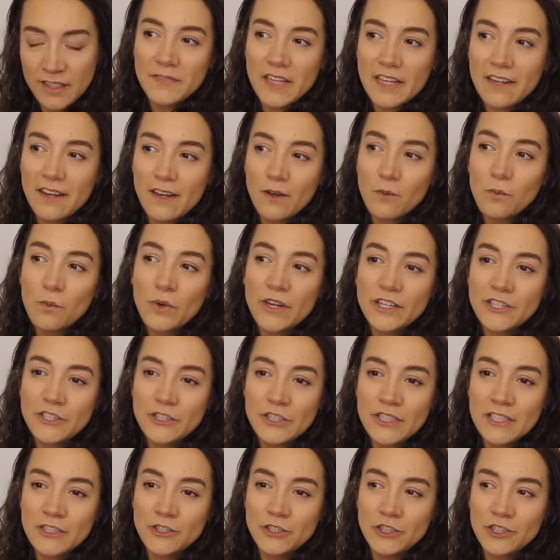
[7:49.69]
Like, I
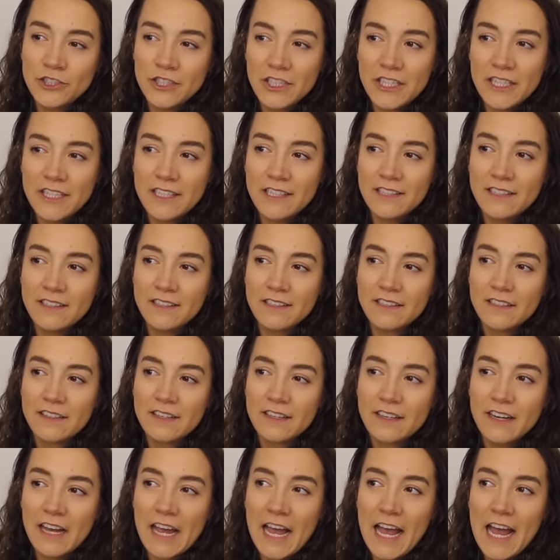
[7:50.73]
wish that she
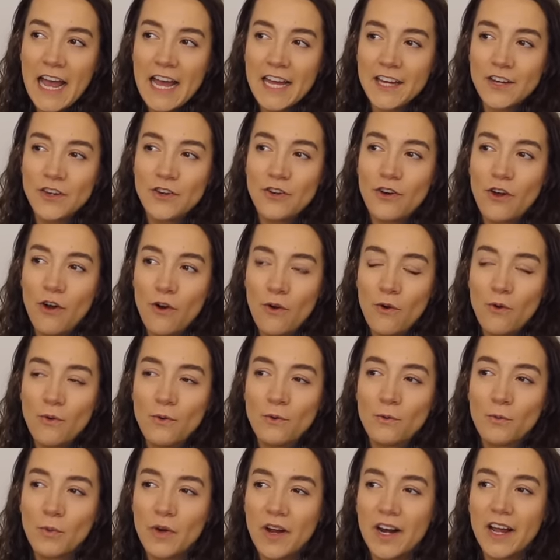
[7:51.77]
had
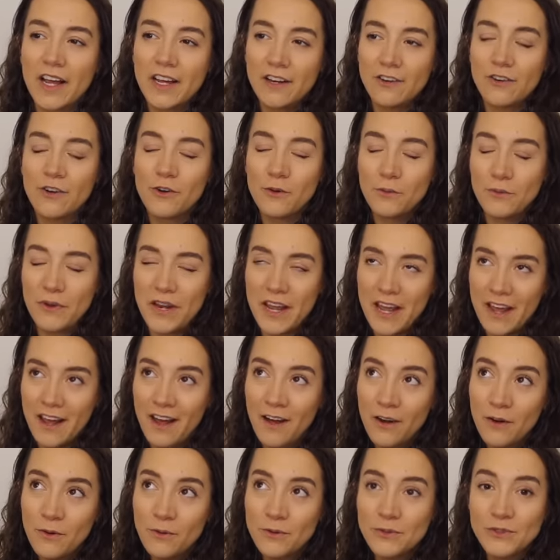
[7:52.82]
known what I know
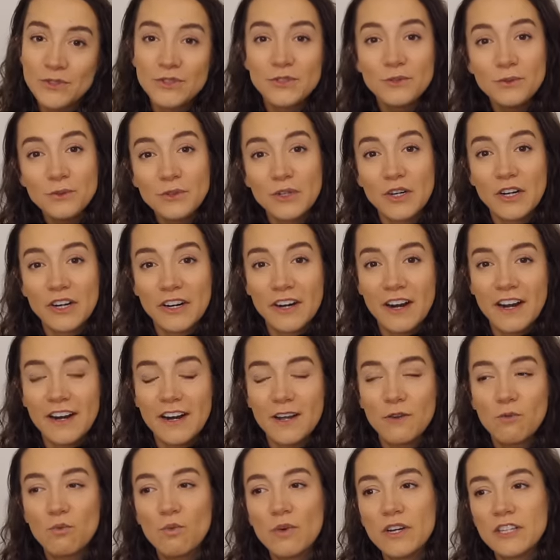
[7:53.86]
now sooner, and
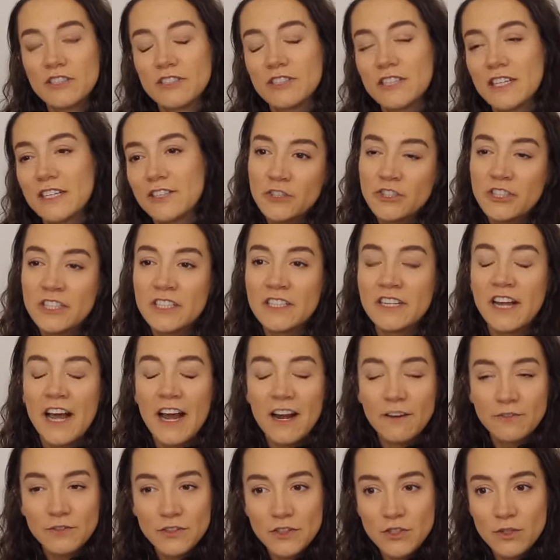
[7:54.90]
I wish that she didn't
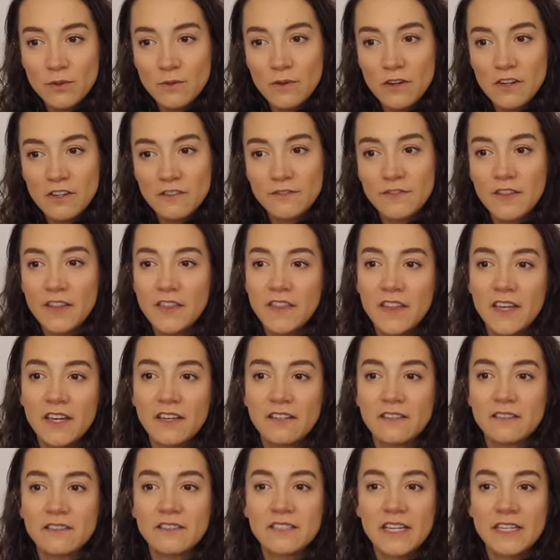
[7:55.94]
have to do all of the
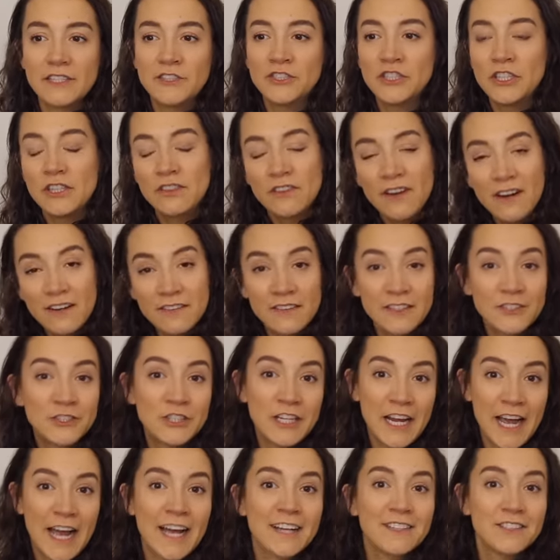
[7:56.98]
things that she thought that
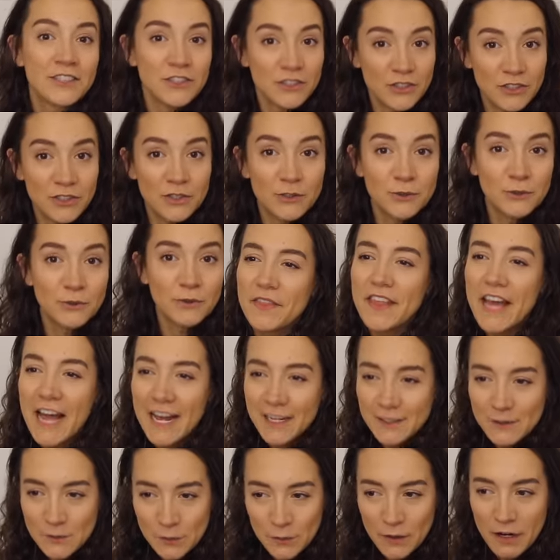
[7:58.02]
she had to do.
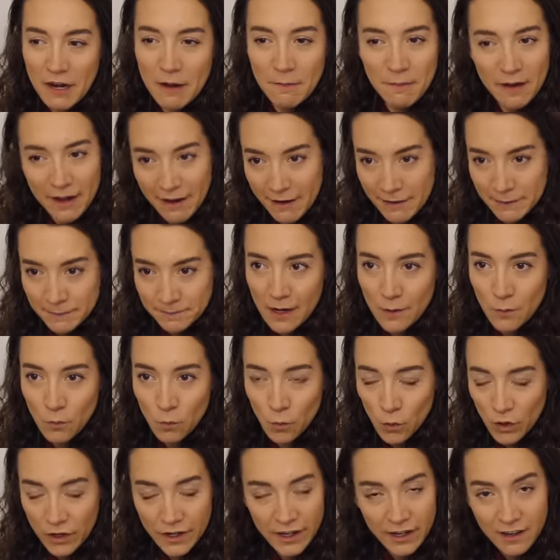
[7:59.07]
That's where I'm at.
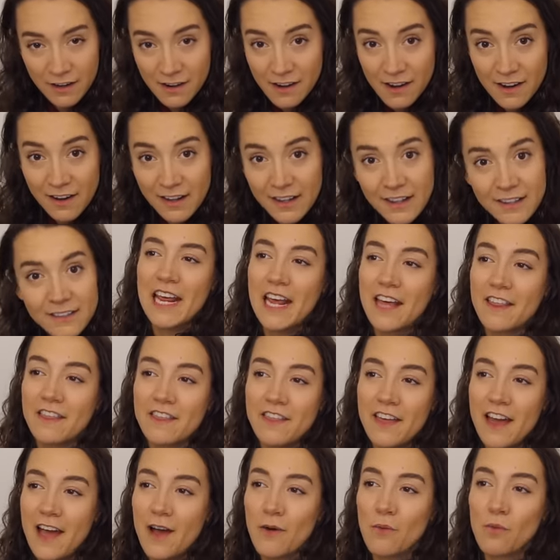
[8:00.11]
I'm working on it,
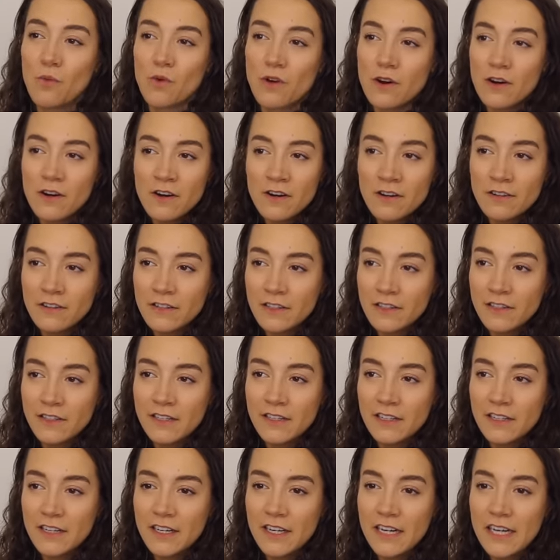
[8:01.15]
and that work
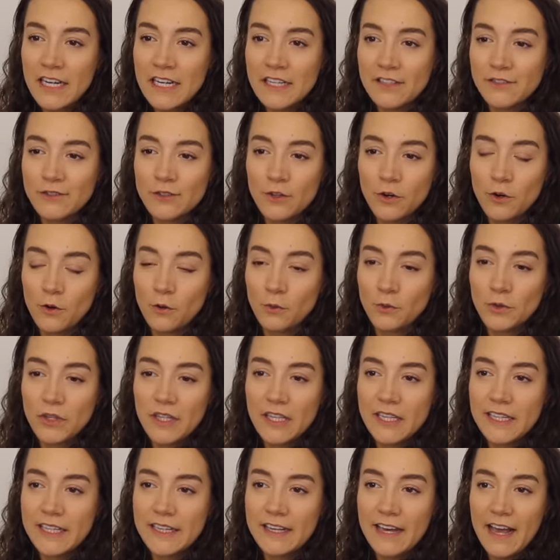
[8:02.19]
is
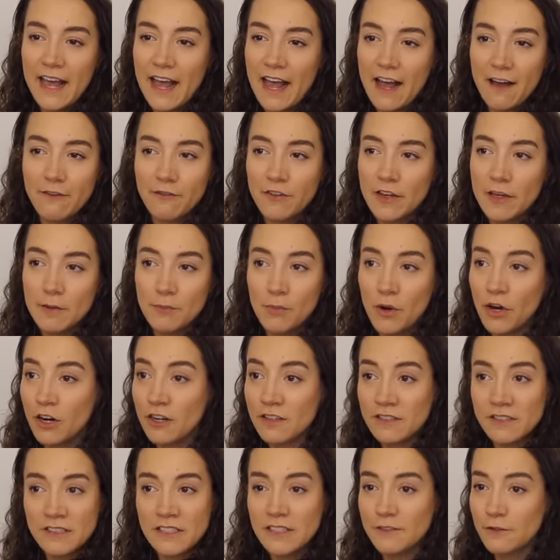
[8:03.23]
only having
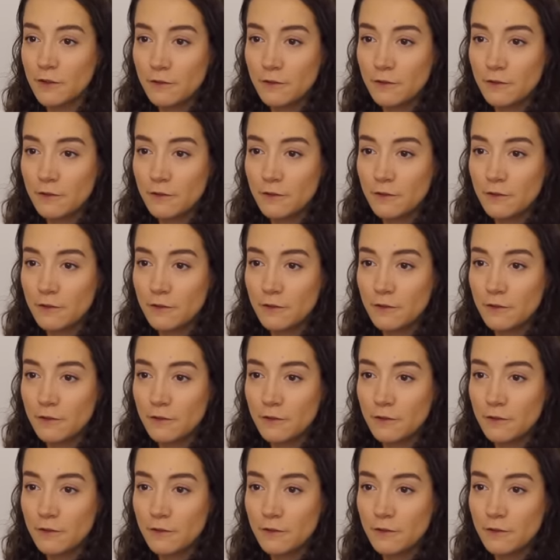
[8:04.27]
positive